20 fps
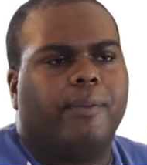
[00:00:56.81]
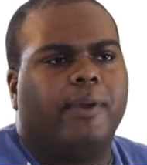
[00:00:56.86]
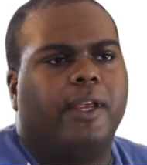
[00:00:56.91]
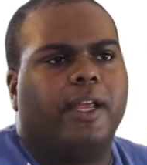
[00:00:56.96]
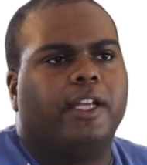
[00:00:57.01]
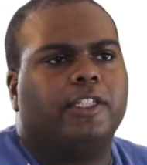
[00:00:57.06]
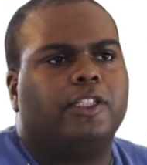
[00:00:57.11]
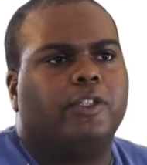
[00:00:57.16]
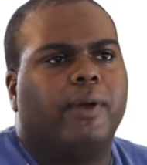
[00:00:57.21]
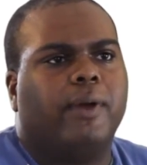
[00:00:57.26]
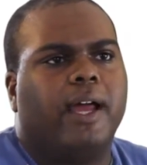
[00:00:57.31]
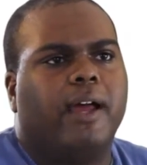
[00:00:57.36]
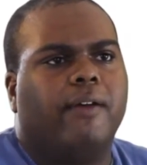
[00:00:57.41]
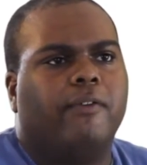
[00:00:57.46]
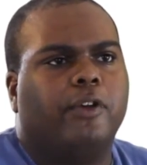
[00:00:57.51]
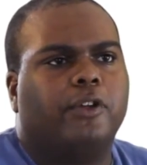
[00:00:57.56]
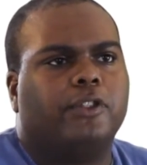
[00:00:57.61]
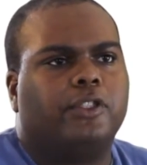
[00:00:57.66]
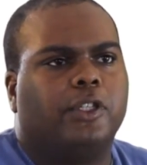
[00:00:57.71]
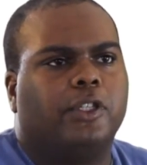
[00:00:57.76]
because you have
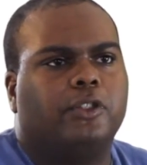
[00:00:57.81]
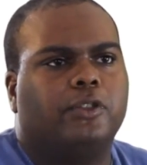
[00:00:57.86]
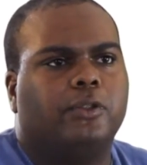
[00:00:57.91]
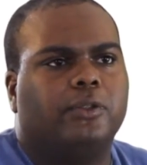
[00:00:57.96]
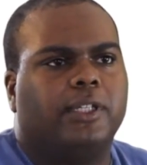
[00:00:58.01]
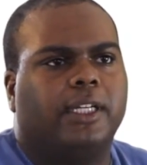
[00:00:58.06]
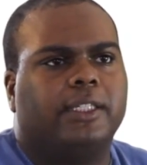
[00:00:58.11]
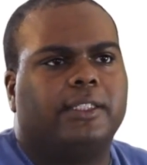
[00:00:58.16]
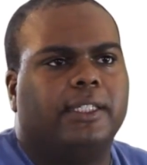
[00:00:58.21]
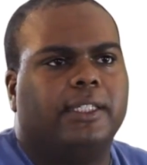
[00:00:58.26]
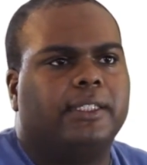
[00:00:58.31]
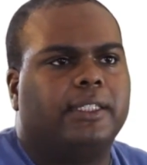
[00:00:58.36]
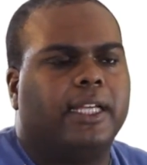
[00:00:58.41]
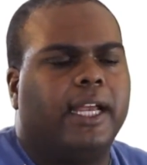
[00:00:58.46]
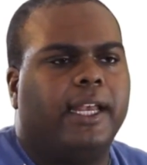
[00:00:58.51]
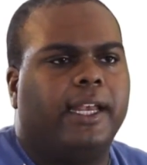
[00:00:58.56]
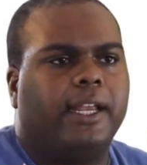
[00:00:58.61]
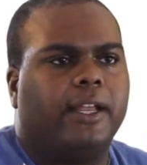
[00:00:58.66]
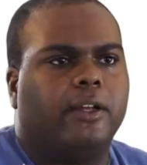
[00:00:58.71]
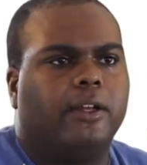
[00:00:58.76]
your social justice
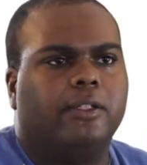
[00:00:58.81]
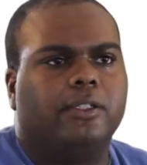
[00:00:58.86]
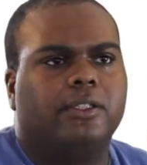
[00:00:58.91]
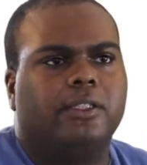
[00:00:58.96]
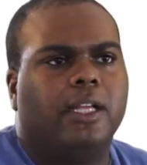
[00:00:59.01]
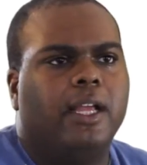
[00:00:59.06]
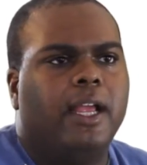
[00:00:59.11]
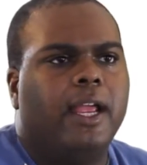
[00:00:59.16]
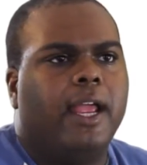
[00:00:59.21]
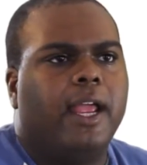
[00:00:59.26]
ideals